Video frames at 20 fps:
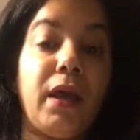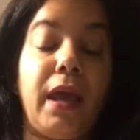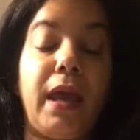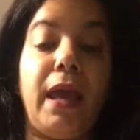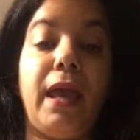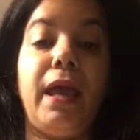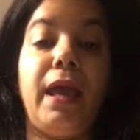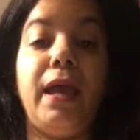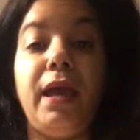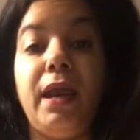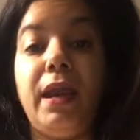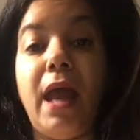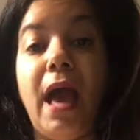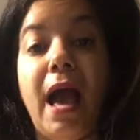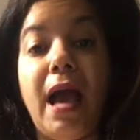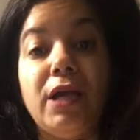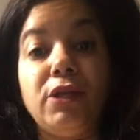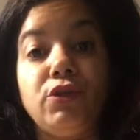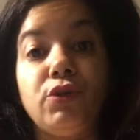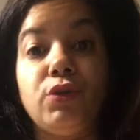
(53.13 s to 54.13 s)
and
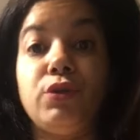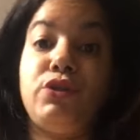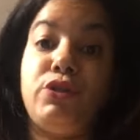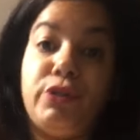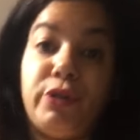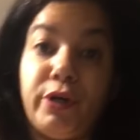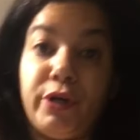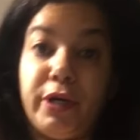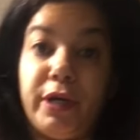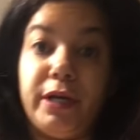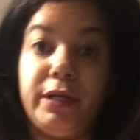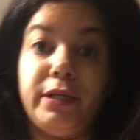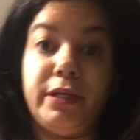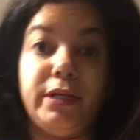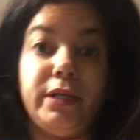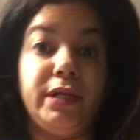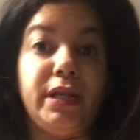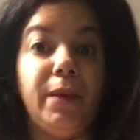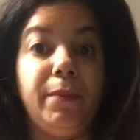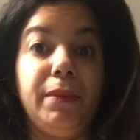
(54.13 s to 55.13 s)
I just started
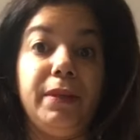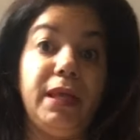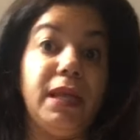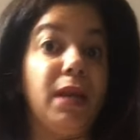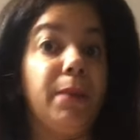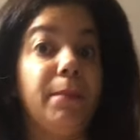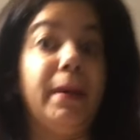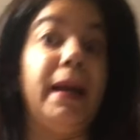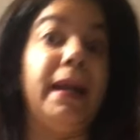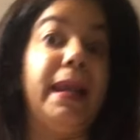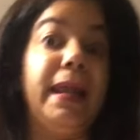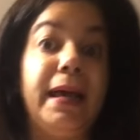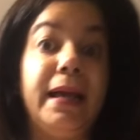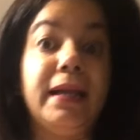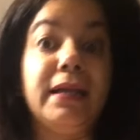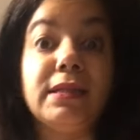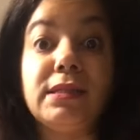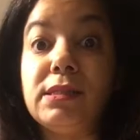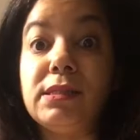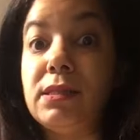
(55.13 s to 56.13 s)
depilating my
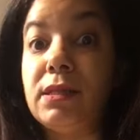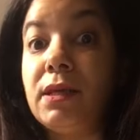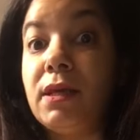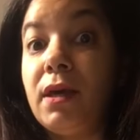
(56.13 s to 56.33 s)
legs.